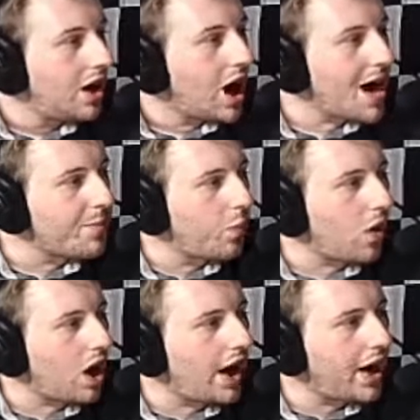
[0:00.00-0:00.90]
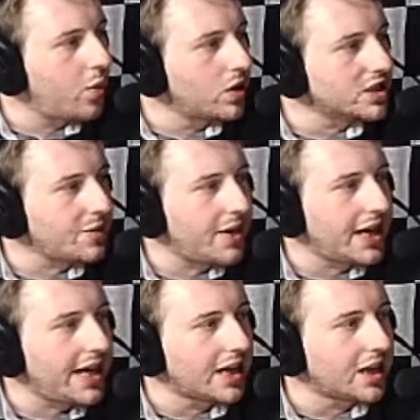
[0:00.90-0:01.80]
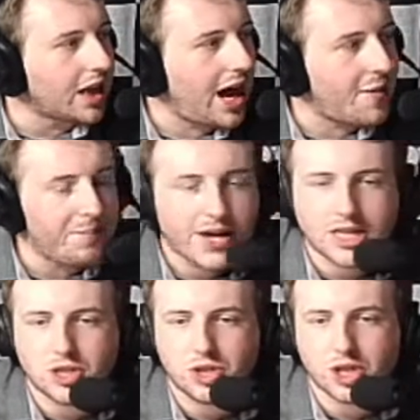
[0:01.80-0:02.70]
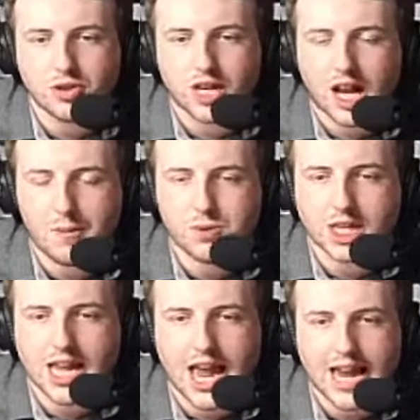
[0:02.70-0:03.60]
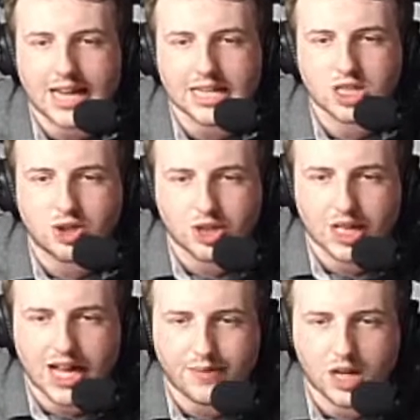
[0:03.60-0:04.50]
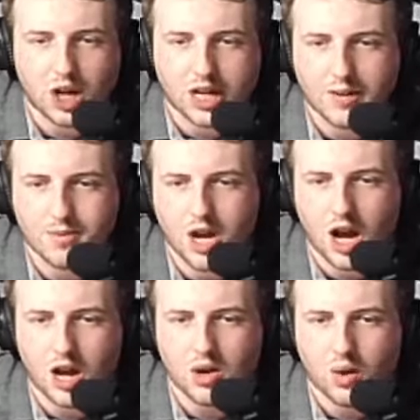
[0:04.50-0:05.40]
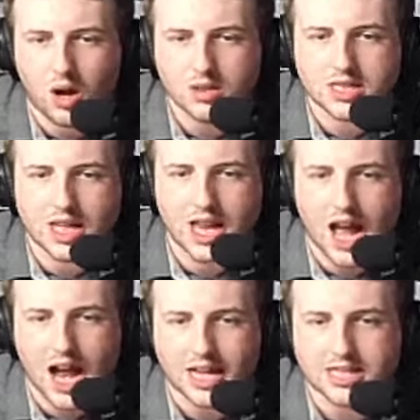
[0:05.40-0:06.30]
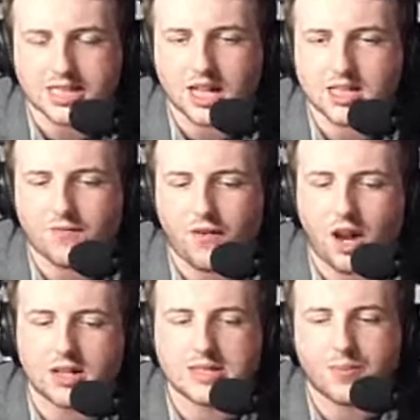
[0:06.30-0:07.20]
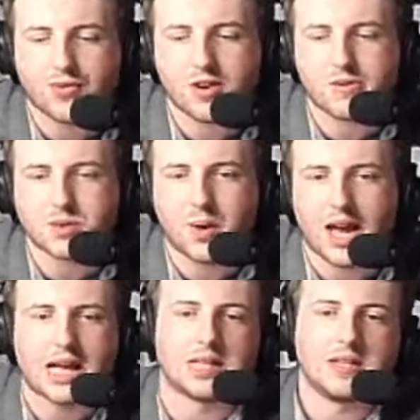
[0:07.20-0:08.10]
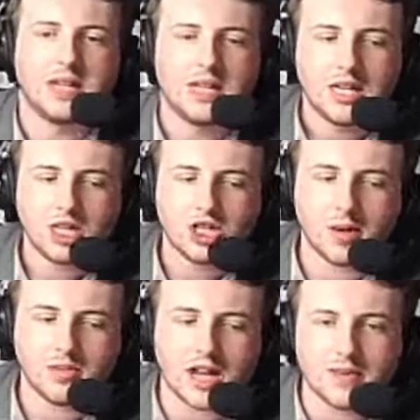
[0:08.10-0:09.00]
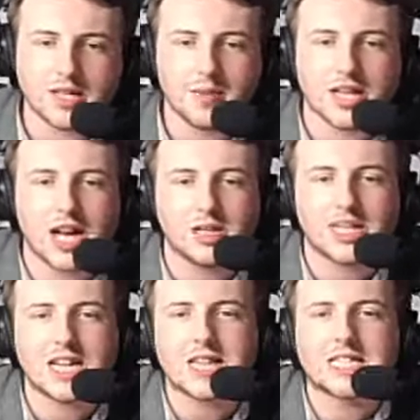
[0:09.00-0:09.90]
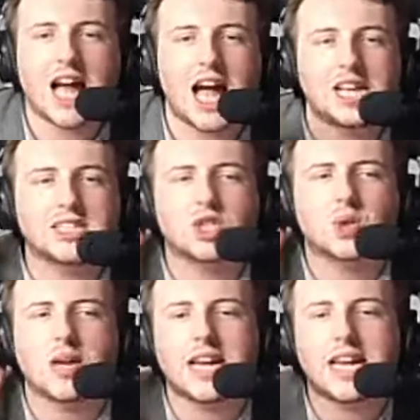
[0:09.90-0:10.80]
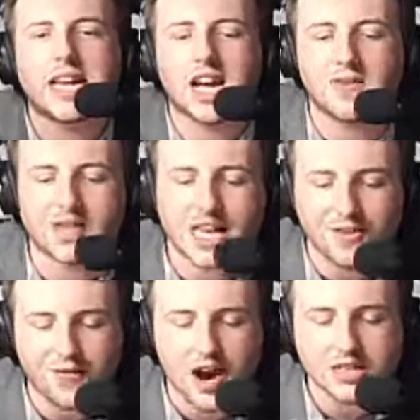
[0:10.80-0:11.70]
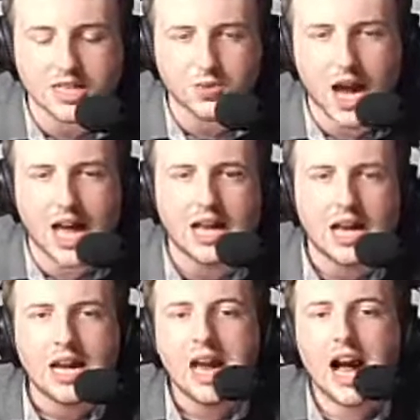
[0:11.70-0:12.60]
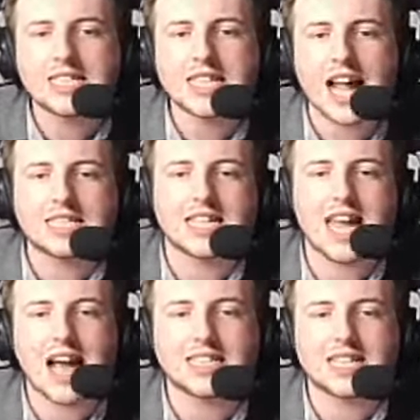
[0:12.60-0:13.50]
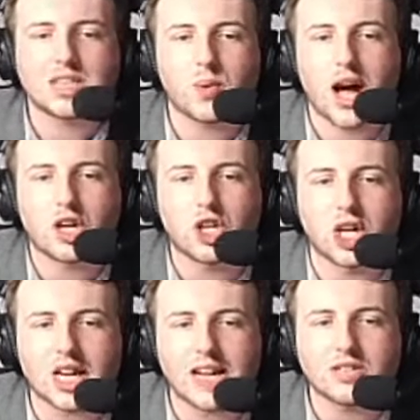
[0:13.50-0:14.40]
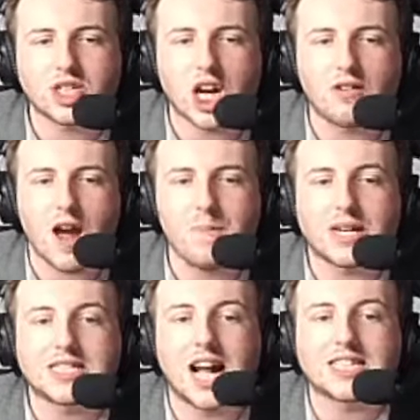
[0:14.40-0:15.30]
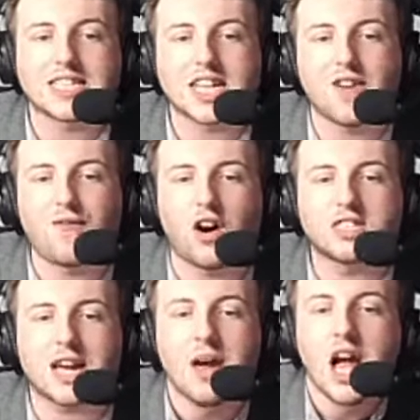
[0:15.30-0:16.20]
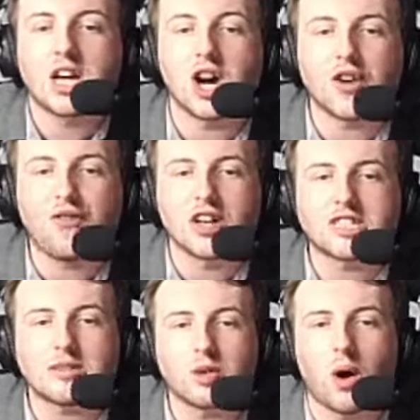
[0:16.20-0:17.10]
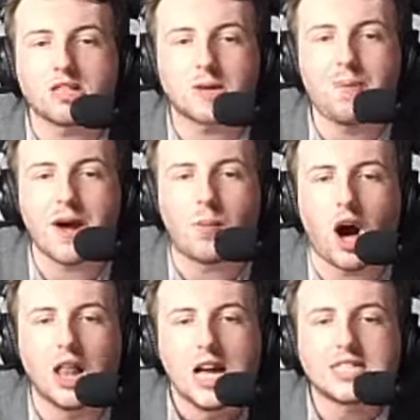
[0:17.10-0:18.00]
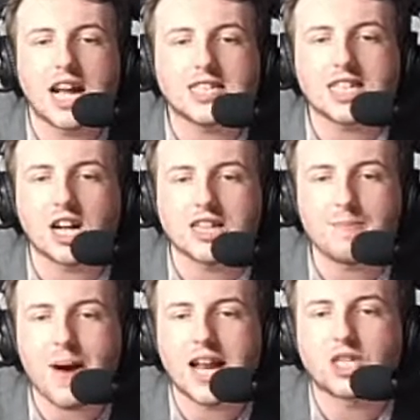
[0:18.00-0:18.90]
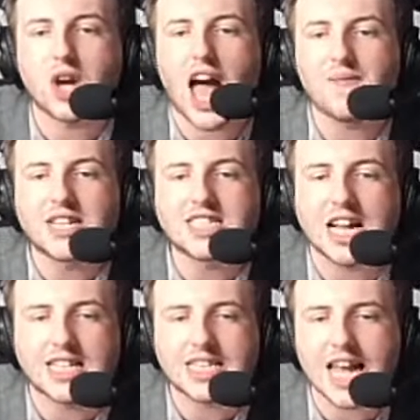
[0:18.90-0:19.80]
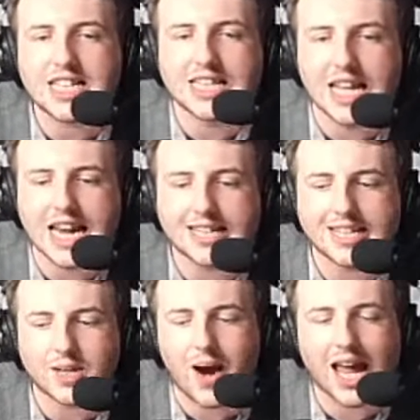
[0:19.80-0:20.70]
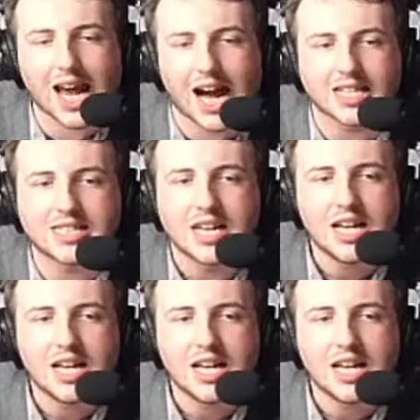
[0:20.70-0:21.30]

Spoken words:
Up Woodham Hill, up into the Club Chicane. Is Cook going to have a lock-up? No. Holds the line. Sutton follows him through as well. Jumps over some of the coach. You can hear the tyres squealing over the earphones as well as he gets the exit as well. Cook leaves the door open. Sutton's going to force him. Cook forces him towards the pit wall. Sutton's got the better drive and Sutton takes the lead into Allards.